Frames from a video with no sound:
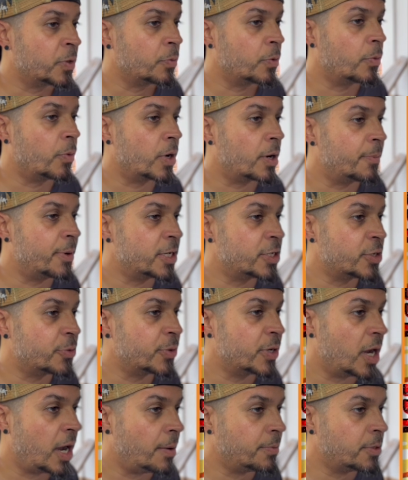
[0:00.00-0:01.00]
We want to make sure
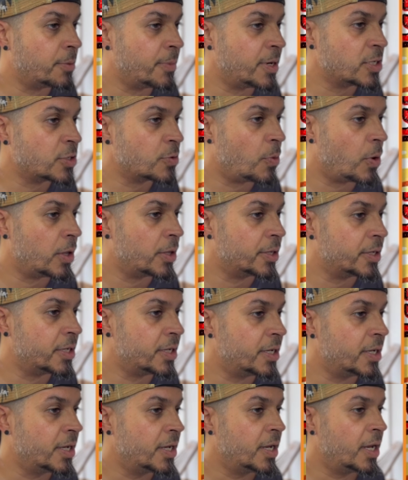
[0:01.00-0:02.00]
we optimize
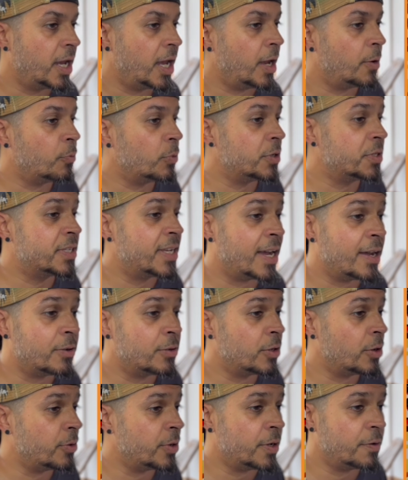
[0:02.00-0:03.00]
quality, and we'll
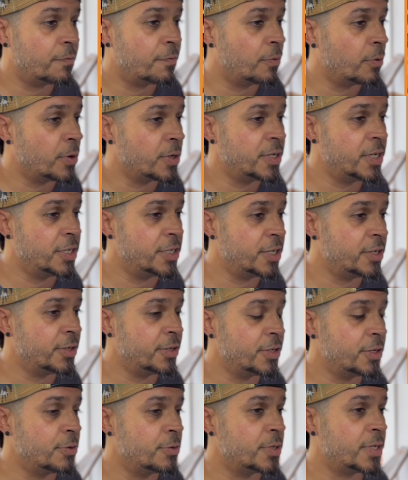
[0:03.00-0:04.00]
download it for
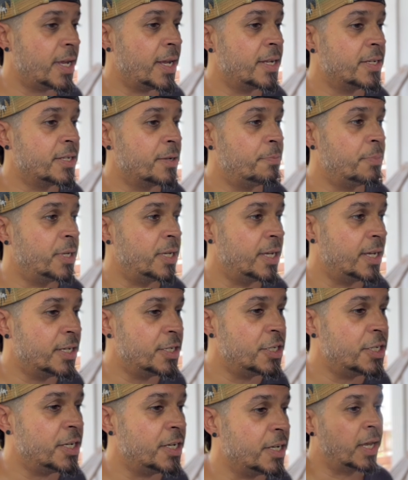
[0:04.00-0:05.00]
digital use as a
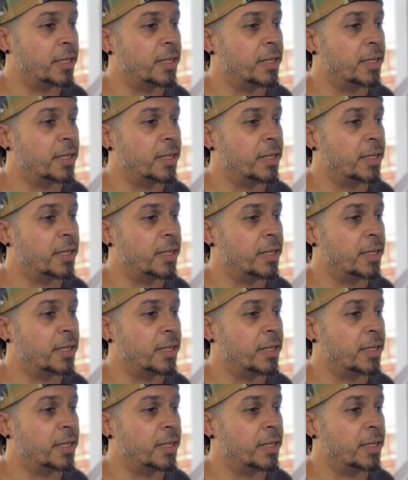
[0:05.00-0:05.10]
PNG.